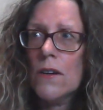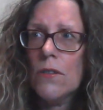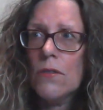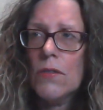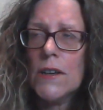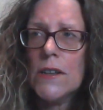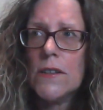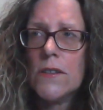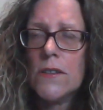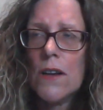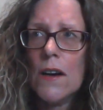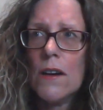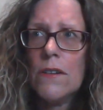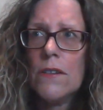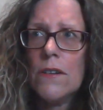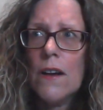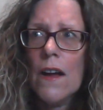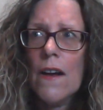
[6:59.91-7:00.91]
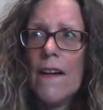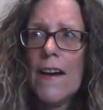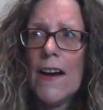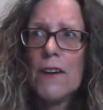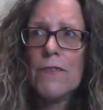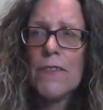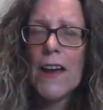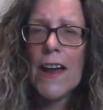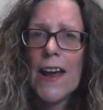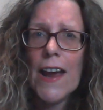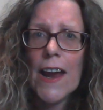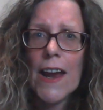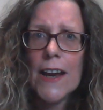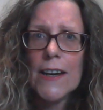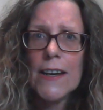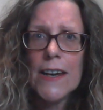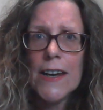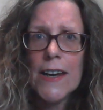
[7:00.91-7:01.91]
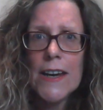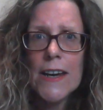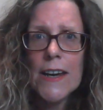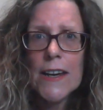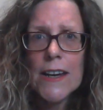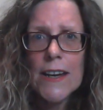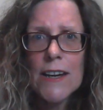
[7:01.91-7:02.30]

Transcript: We don't have any